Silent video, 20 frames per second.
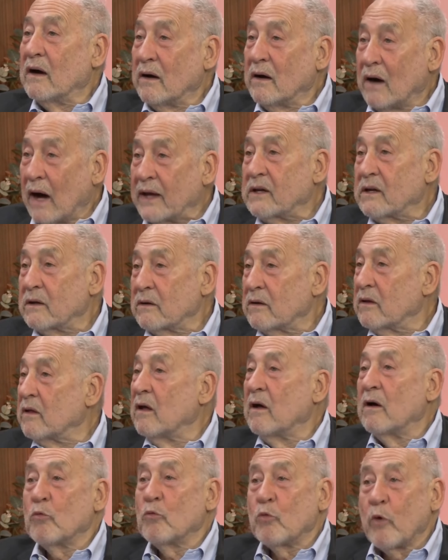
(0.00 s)
like
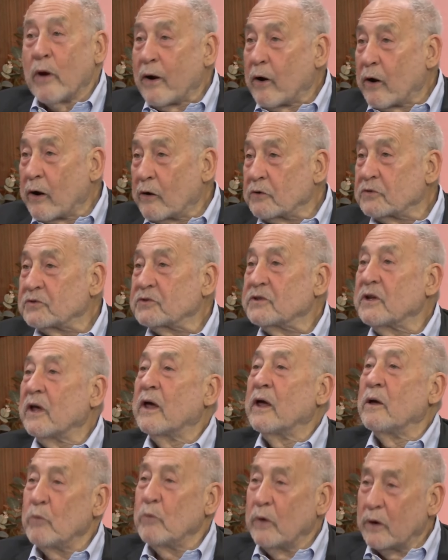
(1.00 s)
rare earths
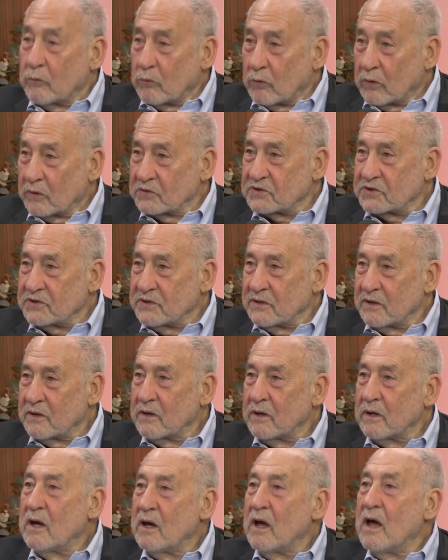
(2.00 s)
and minerals.
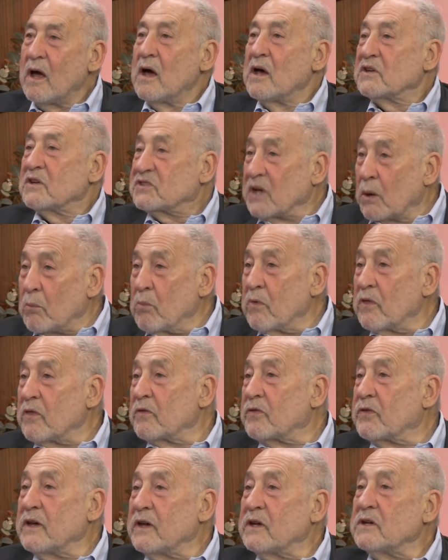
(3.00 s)
Some of the
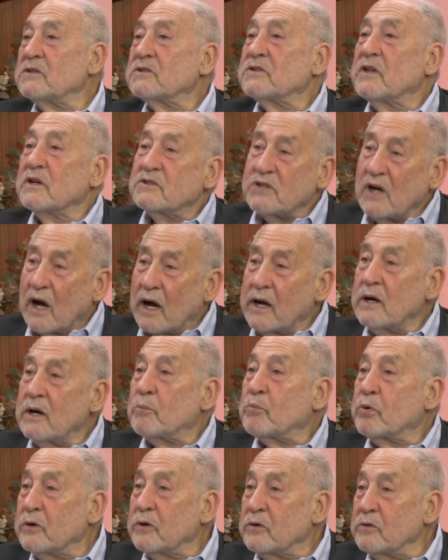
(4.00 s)
things that China
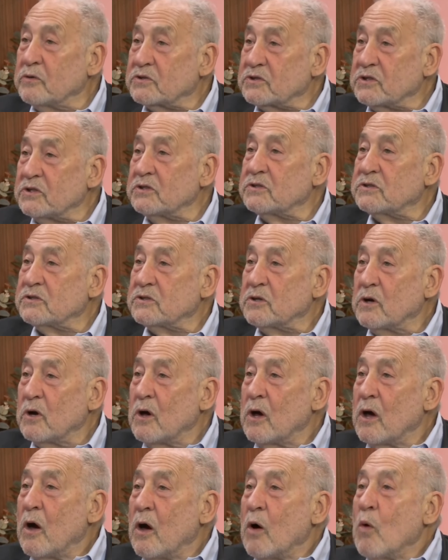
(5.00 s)
produces,
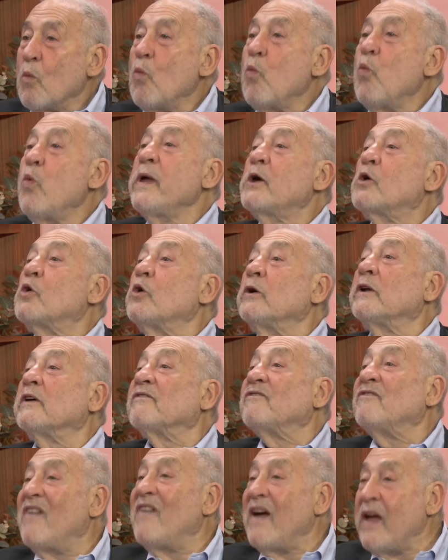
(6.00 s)
we could
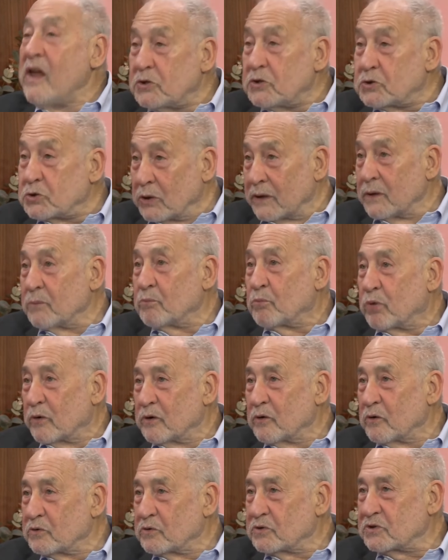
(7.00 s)
eventually
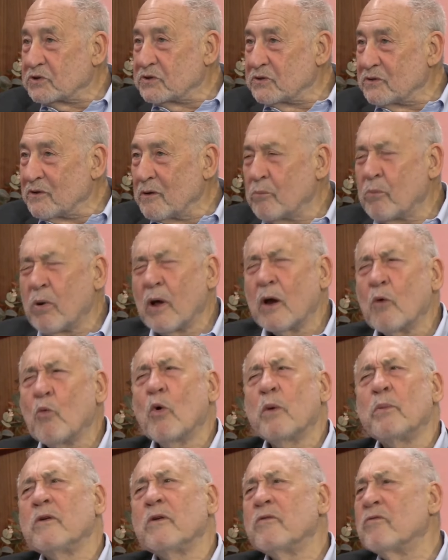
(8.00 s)
produce, but it
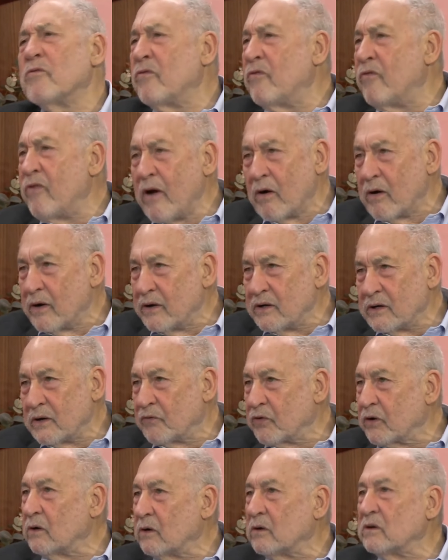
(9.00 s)
would be very
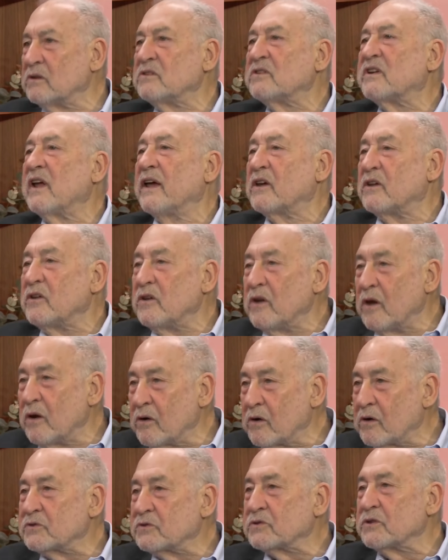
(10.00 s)
difficult and take
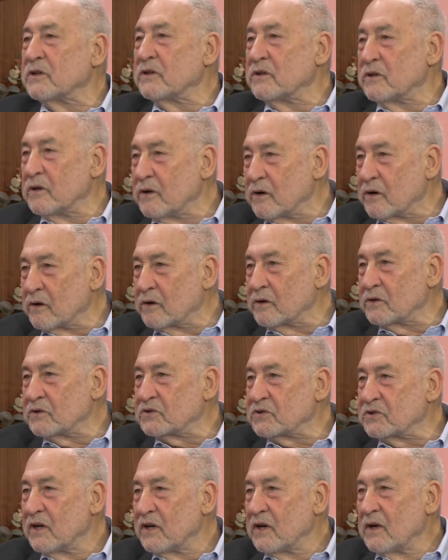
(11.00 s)
years and
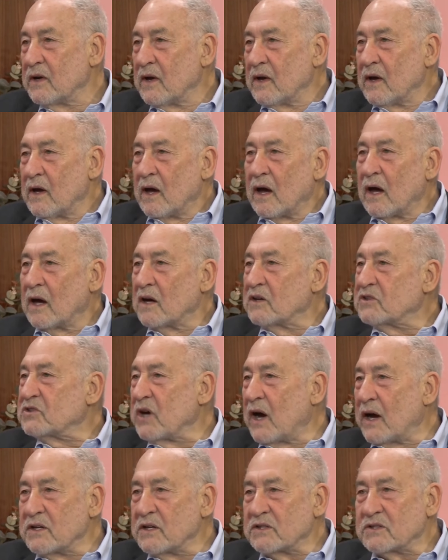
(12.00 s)
years.
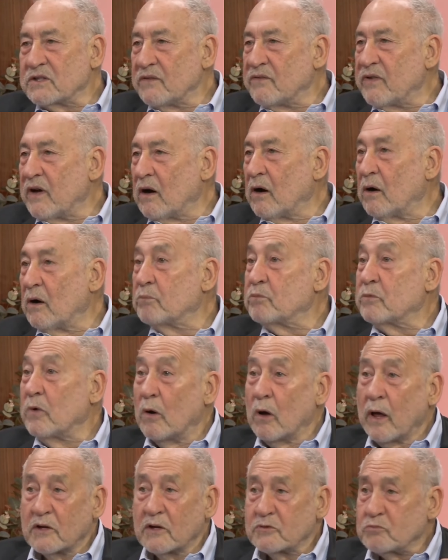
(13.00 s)
China's
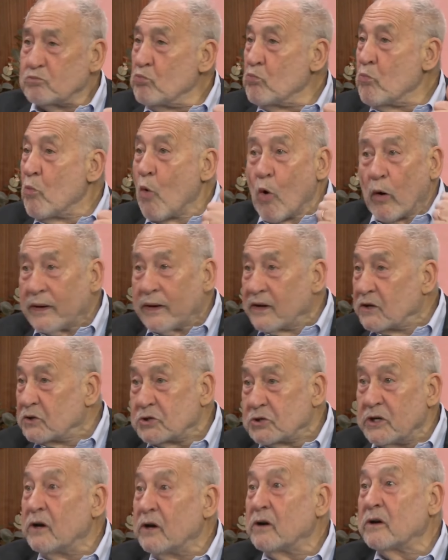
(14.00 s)
has more
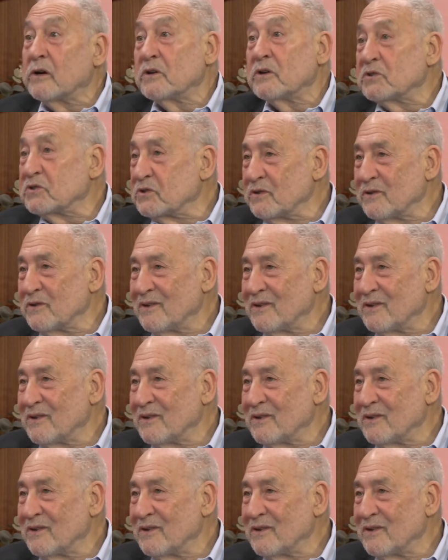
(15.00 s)
engineers.